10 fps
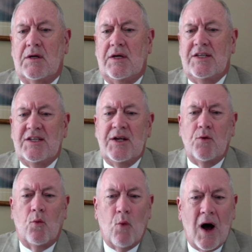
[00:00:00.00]
Isn't
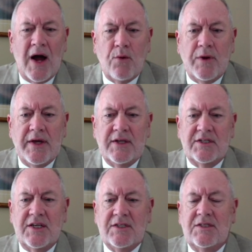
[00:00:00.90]
it why we
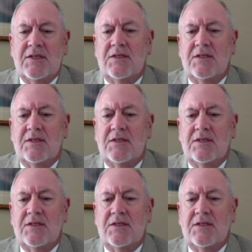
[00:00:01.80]
exist?